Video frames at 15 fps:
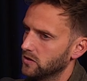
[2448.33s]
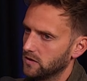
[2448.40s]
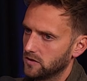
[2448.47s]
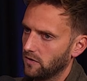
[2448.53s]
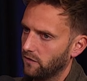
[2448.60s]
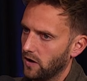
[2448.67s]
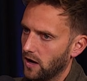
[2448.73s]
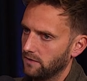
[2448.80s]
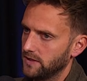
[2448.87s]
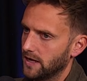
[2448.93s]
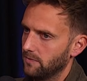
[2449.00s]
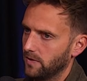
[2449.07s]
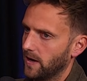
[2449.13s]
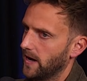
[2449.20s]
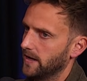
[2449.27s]
because it's a five
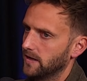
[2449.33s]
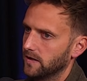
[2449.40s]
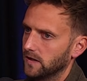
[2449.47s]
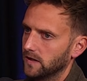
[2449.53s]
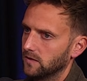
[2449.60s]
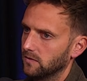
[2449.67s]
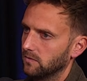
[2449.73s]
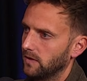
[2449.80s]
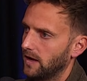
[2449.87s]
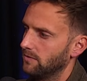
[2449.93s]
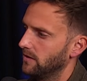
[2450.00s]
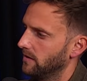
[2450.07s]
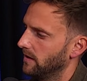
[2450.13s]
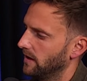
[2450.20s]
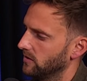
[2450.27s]
day break,
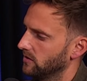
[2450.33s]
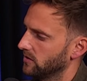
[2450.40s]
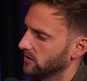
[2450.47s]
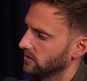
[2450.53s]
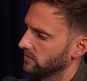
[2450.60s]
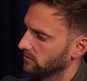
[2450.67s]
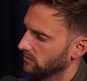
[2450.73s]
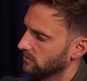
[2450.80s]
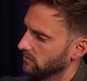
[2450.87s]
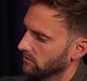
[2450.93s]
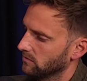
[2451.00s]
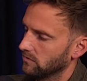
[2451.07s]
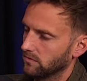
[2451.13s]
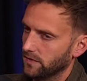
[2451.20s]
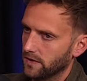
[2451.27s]
maybe they're just
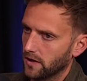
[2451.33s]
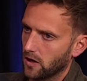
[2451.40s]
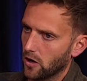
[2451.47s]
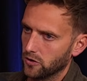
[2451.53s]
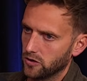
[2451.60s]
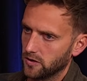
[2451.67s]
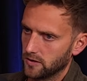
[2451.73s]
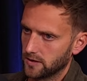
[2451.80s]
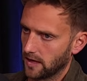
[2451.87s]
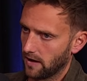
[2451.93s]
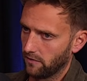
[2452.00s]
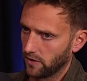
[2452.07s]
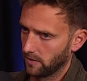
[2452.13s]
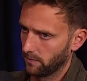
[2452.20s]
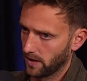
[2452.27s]
the coaching
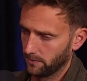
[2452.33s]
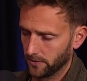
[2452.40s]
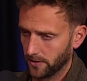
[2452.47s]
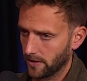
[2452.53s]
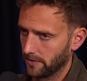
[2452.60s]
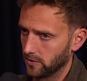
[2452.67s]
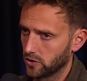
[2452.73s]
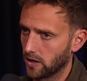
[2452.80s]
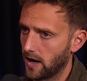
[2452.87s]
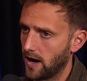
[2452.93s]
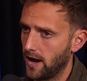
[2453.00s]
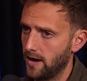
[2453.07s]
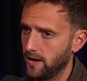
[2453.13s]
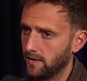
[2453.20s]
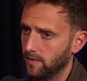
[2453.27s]
staff. Like people are going to
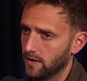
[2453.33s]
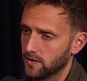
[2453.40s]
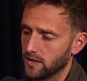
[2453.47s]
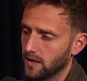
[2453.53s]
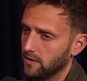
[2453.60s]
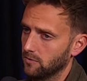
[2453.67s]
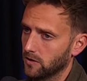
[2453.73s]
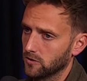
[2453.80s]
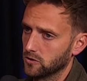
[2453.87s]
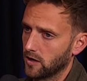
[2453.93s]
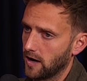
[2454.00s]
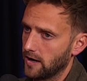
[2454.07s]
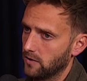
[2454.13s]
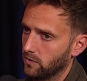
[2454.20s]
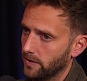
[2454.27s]
training and they're seeing them not
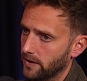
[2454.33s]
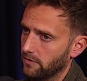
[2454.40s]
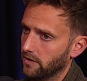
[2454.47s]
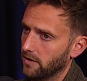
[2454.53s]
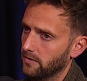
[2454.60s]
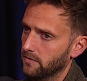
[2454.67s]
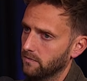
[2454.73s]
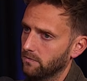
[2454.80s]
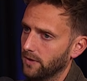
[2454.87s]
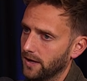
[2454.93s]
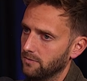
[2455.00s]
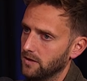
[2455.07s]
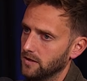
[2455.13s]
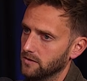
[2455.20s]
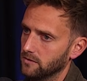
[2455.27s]
train or whatever.
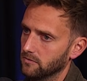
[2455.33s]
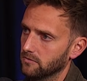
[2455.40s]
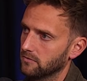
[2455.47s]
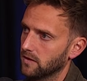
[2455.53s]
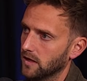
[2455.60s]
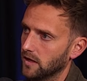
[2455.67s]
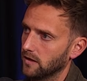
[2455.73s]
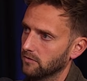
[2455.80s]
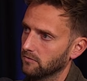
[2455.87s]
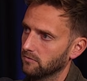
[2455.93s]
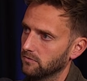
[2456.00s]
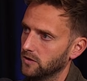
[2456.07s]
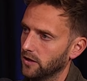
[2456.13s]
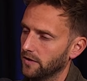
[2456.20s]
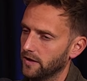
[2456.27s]
Hmm. Maybe they're
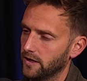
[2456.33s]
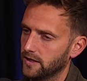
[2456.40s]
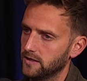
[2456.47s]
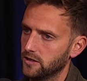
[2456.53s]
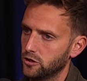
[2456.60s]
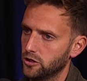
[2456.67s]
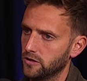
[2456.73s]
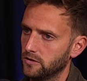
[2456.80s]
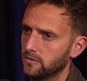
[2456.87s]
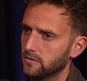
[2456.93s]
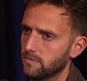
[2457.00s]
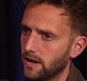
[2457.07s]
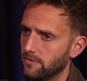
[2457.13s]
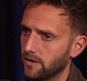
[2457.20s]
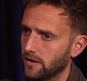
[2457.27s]
you know they're
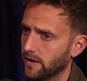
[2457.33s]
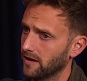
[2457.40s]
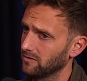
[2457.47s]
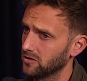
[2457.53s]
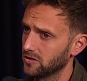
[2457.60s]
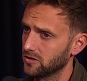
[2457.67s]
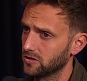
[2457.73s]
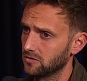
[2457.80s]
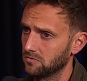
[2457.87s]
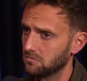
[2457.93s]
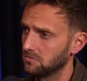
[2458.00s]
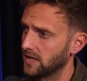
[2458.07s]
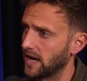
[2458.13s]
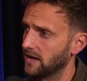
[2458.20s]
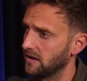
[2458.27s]
conditioned. Maybe they're like just
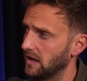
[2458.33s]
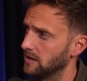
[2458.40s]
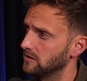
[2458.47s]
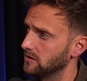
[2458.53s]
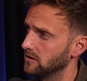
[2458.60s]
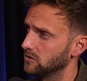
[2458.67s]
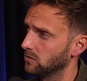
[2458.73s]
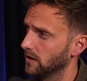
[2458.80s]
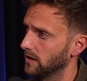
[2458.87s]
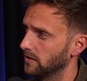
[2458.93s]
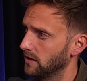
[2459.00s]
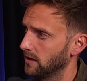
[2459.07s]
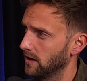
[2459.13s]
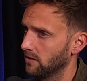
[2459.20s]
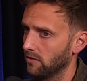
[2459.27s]
take it easy this
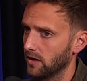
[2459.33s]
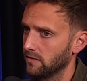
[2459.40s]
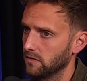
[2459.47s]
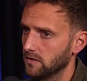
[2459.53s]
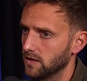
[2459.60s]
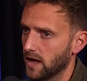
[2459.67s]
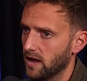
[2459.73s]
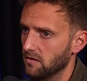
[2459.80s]
week and then get ready for the